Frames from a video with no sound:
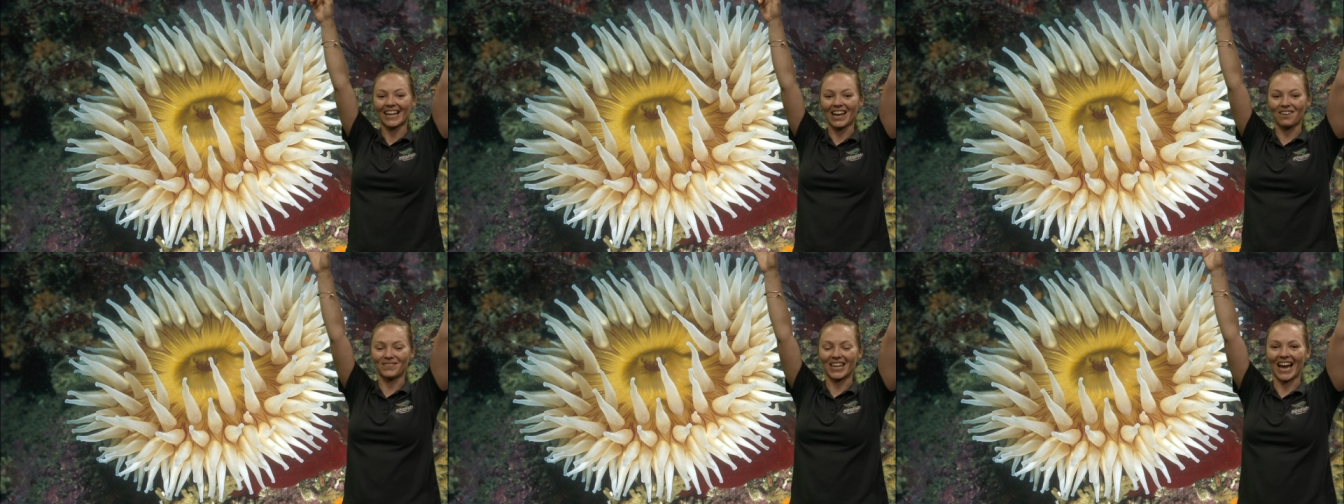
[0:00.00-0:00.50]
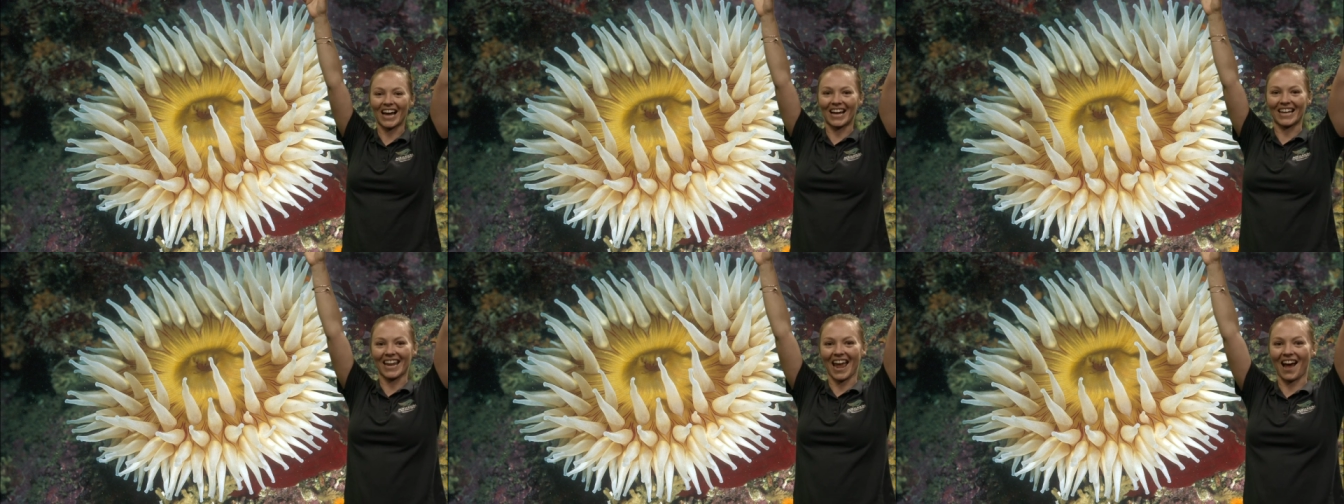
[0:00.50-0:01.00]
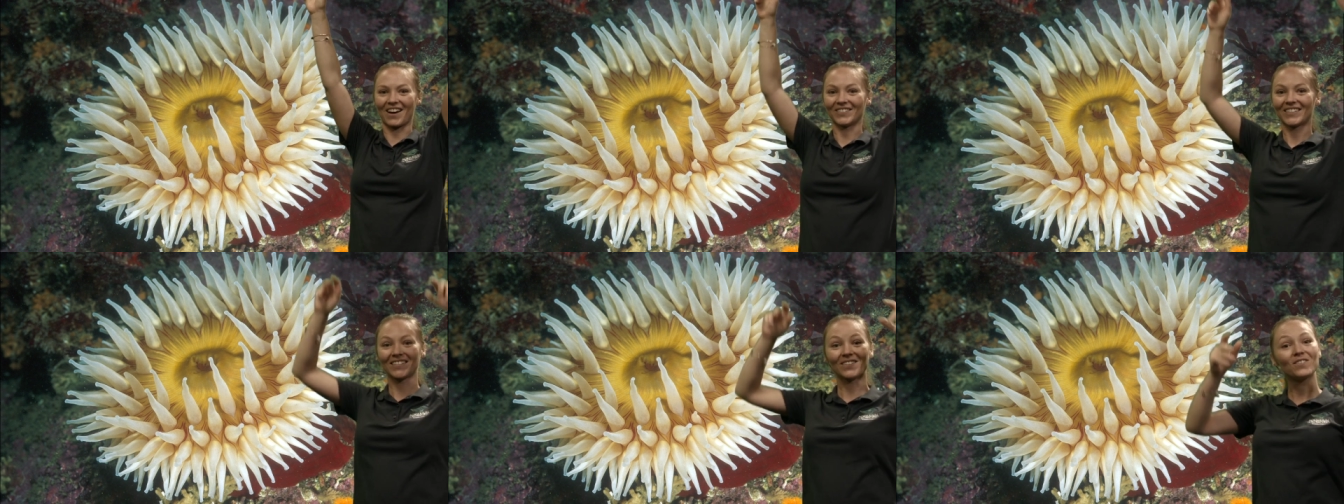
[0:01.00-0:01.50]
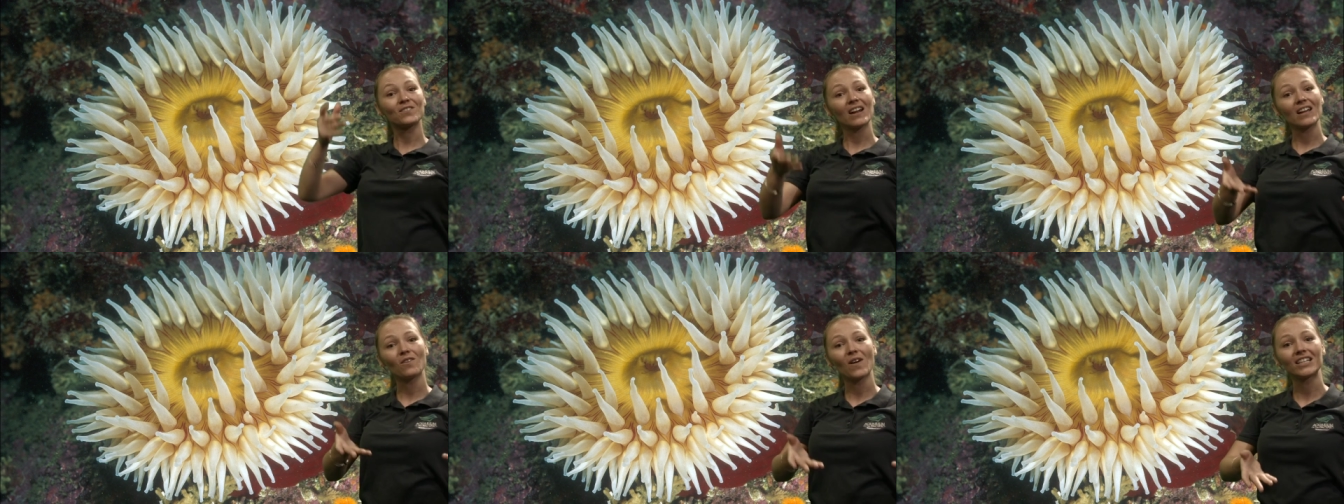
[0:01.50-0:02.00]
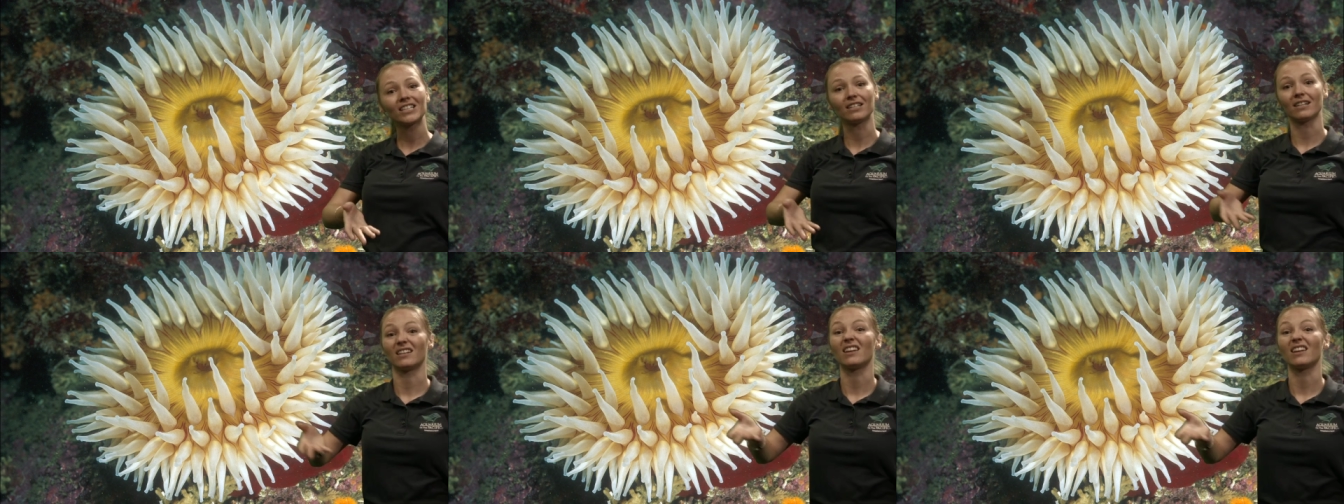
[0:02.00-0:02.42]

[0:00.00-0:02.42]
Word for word: coming on out. So great question.